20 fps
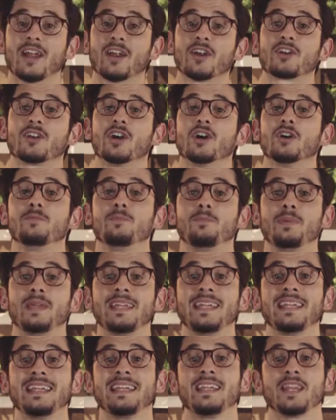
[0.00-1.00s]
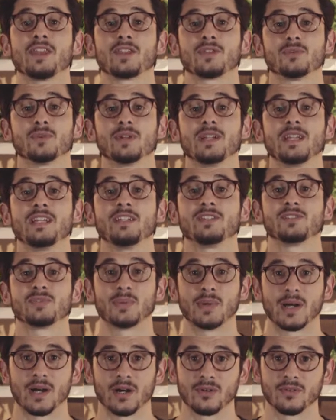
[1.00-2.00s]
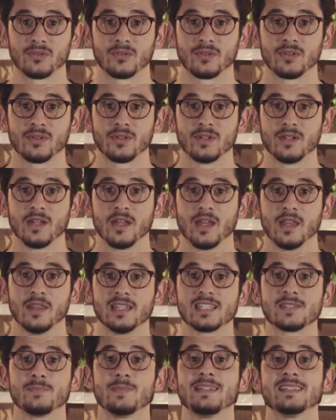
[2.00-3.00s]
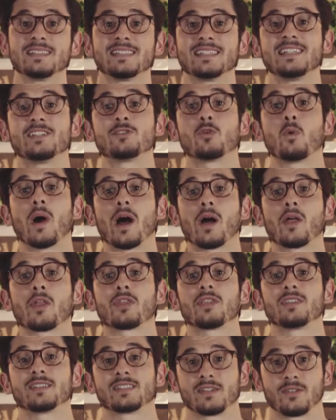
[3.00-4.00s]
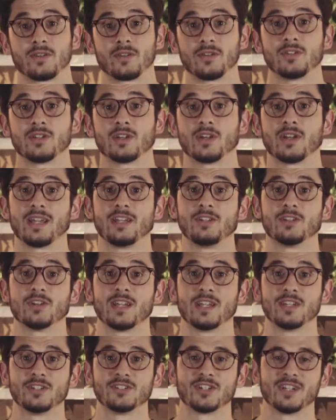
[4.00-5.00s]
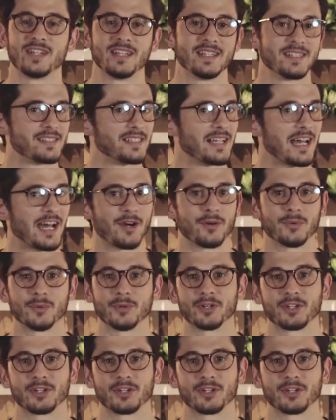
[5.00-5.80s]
error code P0312, this means the 12th cylinder in your engine is not